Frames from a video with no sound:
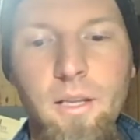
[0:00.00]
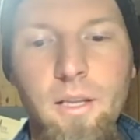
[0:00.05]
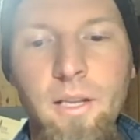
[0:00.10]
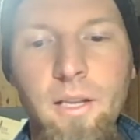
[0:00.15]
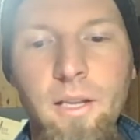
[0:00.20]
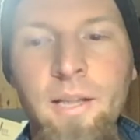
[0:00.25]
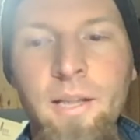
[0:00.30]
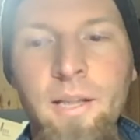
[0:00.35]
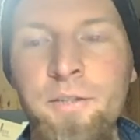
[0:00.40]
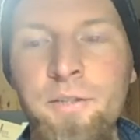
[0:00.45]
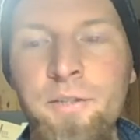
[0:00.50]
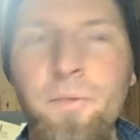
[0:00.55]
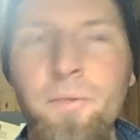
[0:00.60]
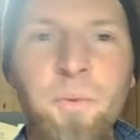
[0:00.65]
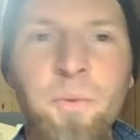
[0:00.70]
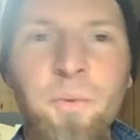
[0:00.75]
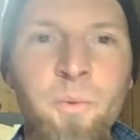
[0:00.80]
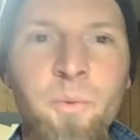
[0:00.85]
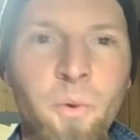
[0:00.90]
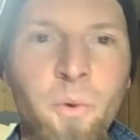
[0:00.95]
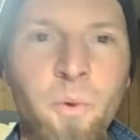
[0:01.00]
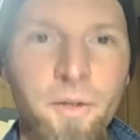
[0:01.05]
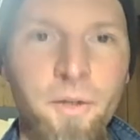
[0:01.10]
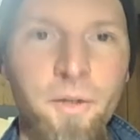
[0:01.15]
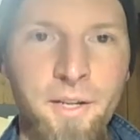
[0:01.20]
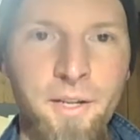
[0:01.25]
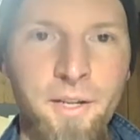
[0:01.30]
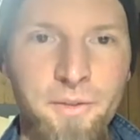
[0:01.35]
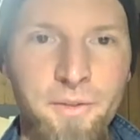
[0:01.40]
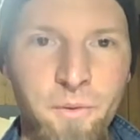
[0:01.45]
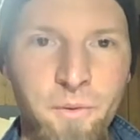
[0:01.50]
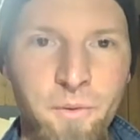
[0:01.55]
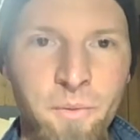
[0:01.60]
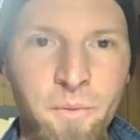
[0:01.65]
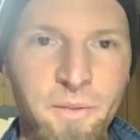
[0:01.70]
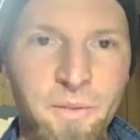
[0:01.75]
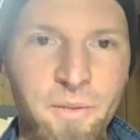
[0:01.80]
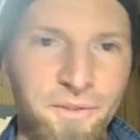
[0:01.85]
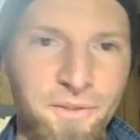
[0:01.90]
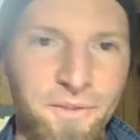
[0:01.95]
that Supreme Court case, there were
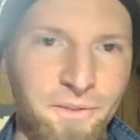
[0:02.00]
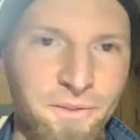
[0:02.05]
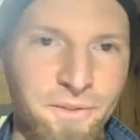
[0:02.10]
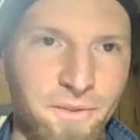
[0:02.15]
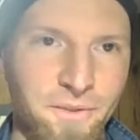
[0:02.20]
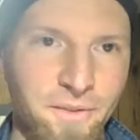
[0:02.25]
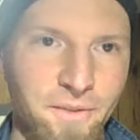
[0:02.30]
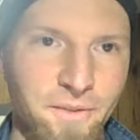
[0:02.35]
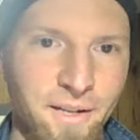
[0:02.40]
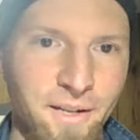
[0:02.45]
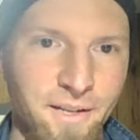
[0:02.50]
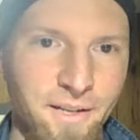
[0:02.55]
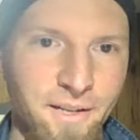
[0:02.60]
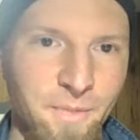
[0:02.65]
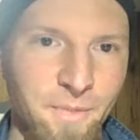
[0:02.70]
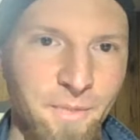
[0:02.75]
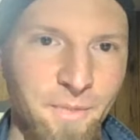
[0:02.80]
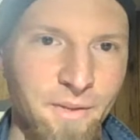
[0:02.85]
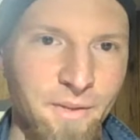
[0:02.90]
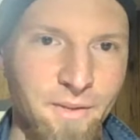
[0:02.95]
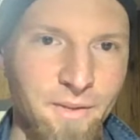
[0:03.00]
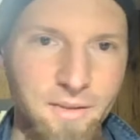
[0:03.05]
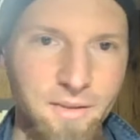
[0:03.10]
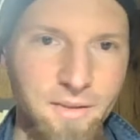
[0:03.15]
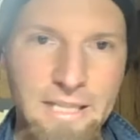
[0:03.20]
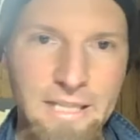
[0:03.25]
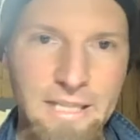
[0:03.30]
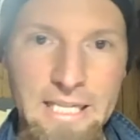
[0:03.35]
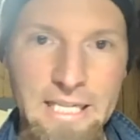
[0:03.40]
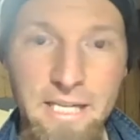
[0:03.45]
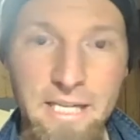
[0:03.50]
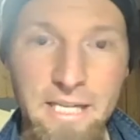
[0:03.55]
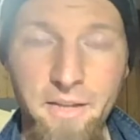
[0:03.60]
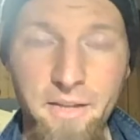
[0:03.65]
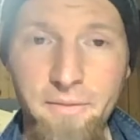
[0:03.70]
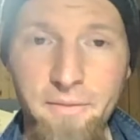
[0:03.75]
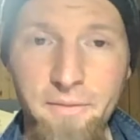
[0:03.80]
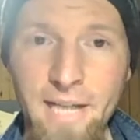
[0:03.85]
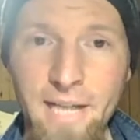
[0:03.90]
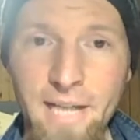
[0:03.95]
businesses that claimed that the
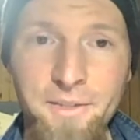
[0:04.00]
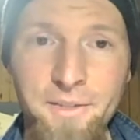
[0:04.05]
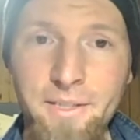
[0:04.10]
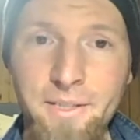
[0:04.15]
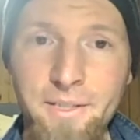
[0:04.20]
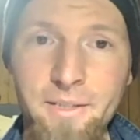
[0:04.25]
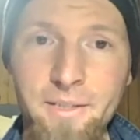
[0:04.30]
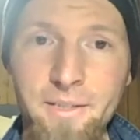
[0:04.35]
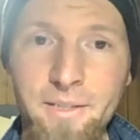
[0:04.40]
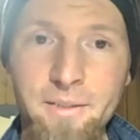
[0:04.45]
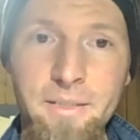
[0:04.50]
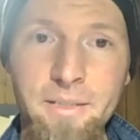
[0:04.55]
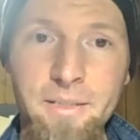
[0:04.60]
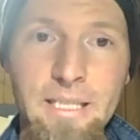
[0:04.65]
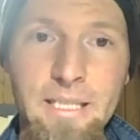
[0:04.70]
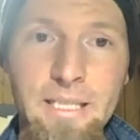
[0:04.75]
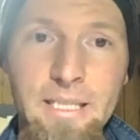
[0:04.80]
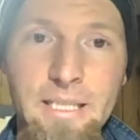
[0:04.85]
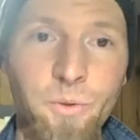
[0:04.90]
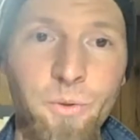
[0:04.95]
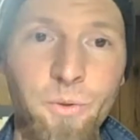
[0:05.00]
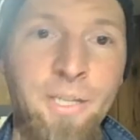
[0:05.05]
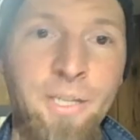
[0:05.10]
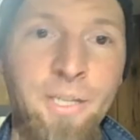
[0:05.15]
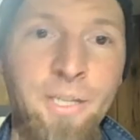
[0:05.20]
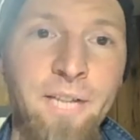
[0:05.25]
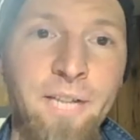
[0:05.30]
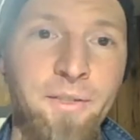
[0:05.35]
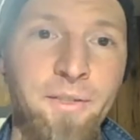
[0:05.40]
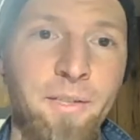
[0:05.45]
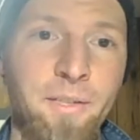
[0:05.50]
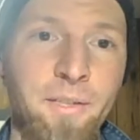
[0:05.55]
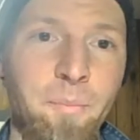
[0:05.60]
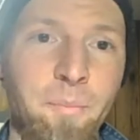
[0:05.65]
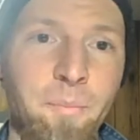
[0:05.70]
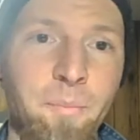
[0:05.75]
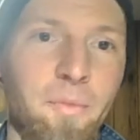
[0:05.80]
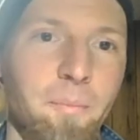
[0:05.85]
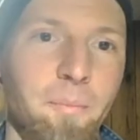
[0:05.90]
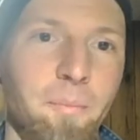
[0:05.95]
vaccine or
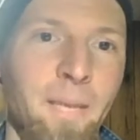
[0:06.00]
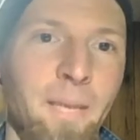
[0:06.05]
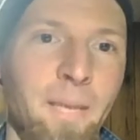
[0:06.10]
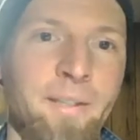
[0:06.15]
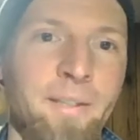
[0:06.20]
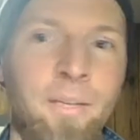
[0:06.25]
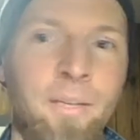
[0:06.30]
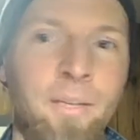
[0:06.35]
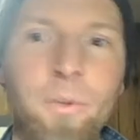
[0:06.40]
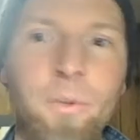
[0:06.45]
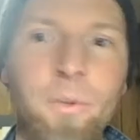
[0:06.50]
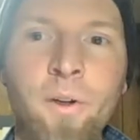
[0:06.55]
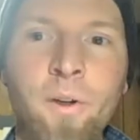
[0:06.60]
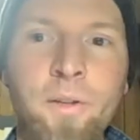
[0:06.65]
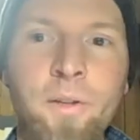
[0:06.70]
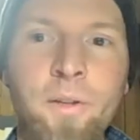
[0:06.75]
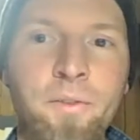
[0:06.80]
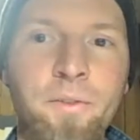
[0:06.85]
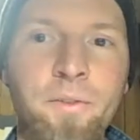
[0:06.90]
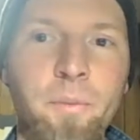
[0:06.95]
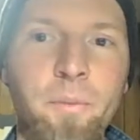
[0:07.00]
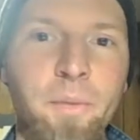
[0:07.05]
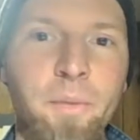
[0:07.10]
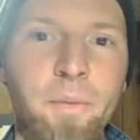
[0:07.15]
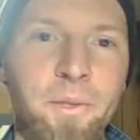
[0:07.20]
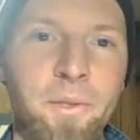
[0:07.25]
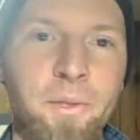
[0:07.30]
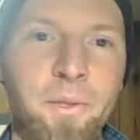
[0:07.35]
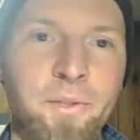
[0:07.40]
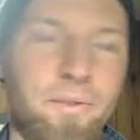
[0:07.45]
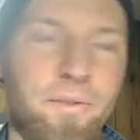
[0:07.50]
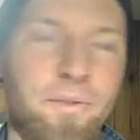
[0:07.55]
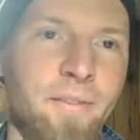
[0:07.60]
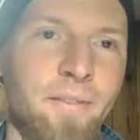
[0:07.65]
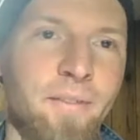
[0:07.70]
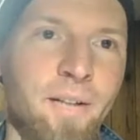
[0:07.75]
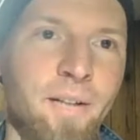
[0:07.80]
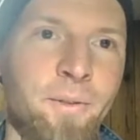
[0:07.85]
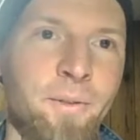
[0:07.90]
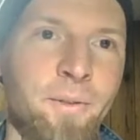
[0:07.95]
testing mandate would cost them billions of
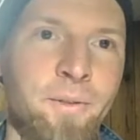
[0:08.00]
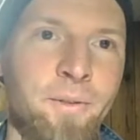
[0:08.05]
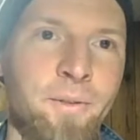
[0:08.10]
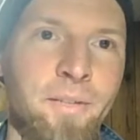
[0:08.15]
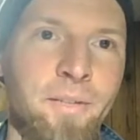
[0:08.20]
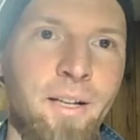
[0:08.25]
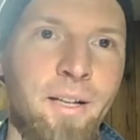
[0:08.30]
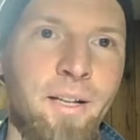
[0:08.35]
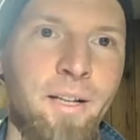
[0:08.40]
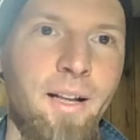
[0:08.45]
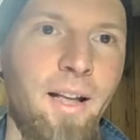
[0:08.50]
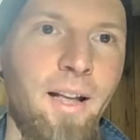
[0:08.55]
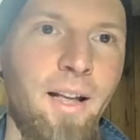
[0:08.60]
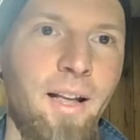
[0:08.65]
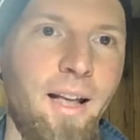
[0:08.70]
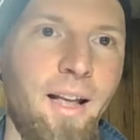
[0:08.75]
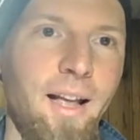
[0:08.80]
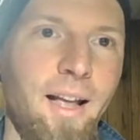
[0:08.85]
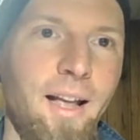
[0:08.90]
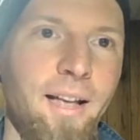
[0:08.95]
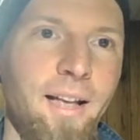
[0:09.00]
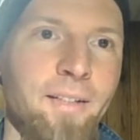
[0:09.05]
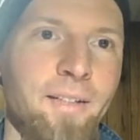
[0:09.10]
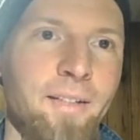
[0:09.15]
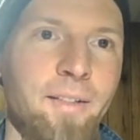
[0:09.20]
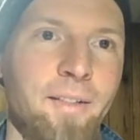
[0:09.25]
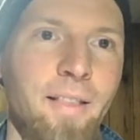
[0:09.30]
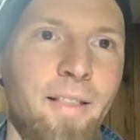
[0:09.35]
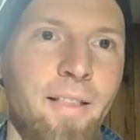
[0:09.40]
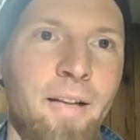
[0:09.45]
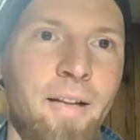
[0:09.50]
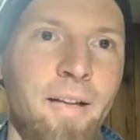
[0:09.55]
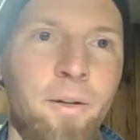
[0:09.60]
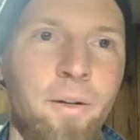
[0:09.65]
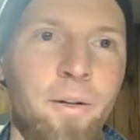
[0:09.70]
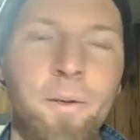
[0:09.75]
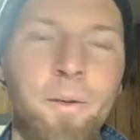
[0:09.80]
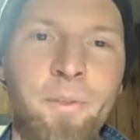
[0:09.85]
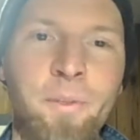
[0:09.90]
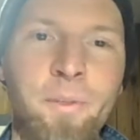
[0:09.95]
dollars. And that
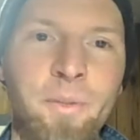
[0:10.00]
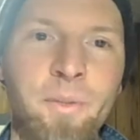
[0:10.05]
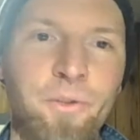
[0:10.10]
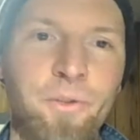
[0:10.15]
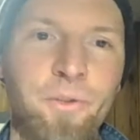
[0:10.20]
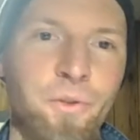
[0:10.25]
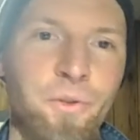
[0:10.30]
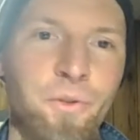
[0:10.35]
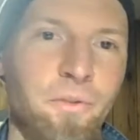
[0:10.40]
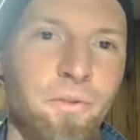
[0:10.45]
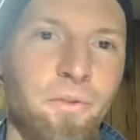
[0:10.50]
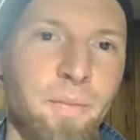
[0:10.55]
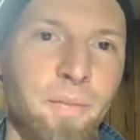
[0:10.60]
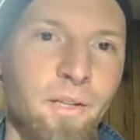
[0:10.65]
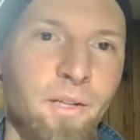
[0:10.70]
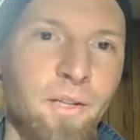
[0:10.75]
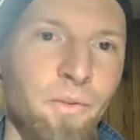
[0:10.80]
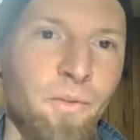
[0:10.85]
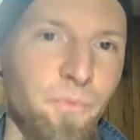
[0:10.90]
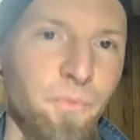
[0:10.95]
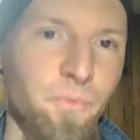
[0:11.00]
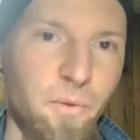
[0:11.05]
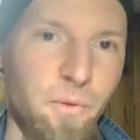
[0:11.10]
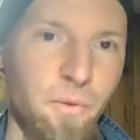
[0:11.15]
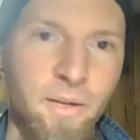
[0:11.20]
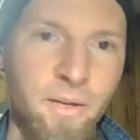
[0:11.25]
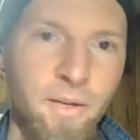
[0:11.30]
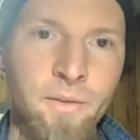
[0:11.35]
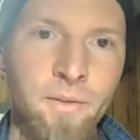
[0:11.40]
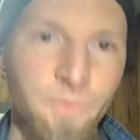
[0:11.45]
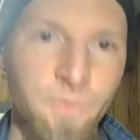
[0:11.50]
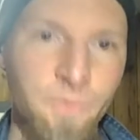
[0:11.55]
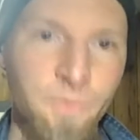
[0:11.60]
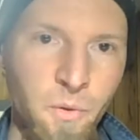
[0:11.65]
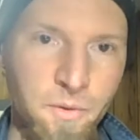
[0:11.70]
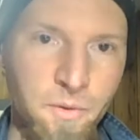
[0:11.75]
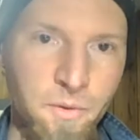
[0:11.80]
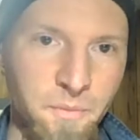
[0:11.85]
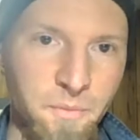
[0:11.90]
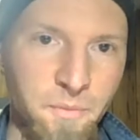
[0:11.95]
argument should have been thrown out of
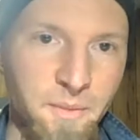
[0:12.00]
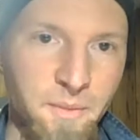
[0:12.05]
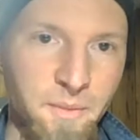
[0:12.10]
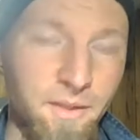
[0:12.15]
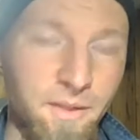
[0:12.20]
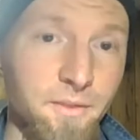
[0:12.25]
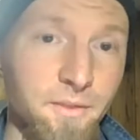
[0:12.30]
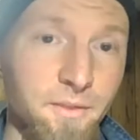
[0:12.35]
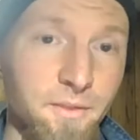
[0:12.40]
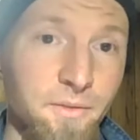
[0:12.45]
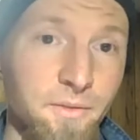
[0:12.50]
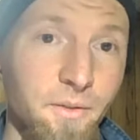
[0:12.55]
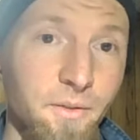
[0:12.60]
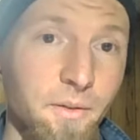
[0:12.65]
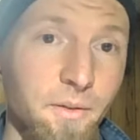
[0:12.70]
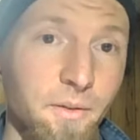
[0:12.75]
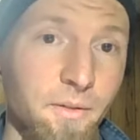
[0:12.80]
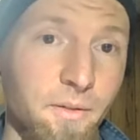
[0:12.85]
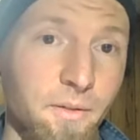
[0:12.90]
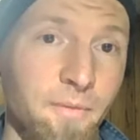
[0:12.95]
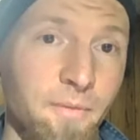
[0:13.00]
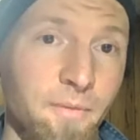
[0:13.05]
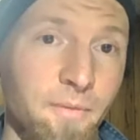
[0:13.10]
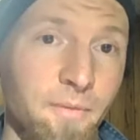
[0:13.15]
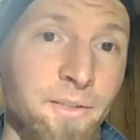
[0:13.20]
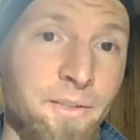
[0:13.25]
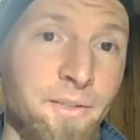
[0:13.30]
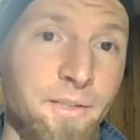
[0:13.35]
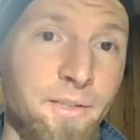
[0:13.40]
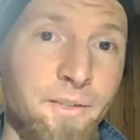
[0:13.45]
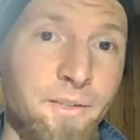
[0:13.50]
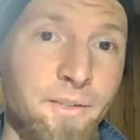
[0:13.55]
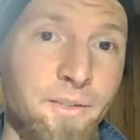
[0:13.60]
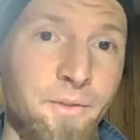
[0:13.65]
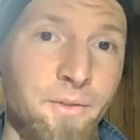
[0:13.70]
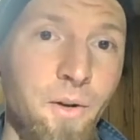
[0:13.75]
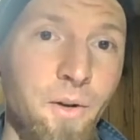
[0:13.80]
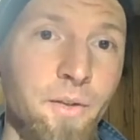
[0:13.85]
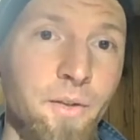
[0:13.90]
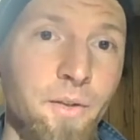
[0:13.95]
court because the vaccines
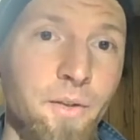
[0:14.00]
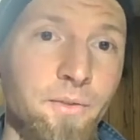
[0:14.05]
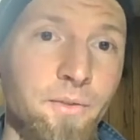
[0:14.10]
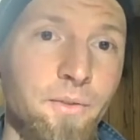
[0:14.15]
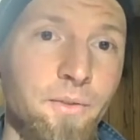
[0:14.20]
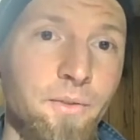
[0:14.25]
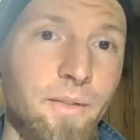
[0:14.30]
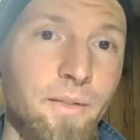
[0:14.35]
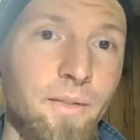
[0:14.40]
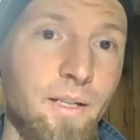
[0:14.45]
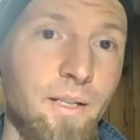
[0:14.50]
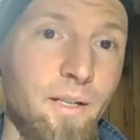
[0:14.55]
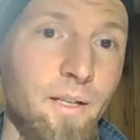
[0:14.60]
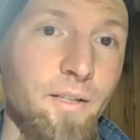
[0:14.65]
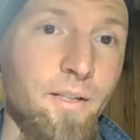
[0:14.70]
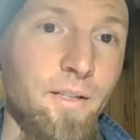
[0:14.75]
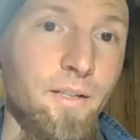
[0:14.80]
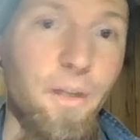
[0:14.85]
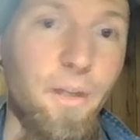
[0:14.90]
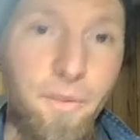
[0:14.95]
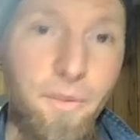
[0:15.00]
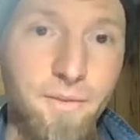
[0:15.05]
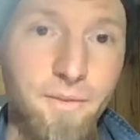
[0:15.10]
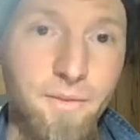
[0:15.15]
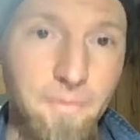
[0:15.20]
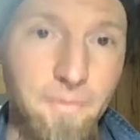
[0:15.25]
cost nothing.